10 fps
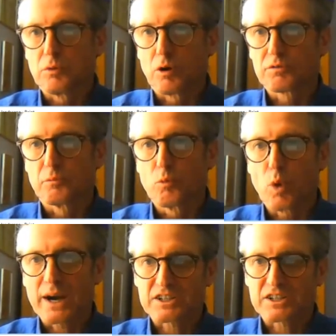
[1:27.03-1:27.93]
often
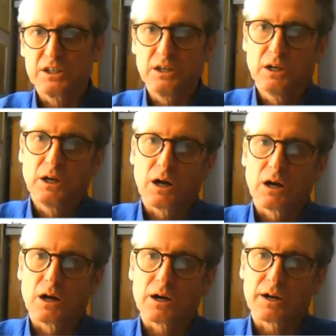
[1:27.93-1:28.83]
waxy,
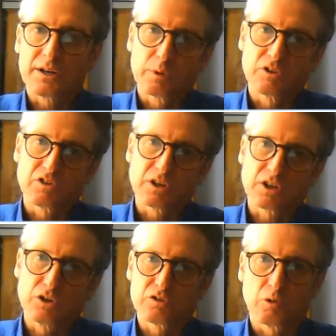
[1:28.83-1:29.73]
and here we can see a
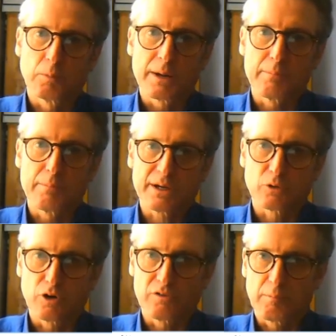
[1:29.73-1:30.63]
cuticle being
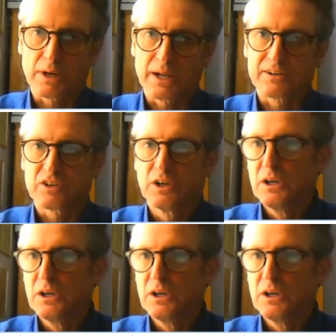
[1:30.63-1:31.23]
peeled off a plant,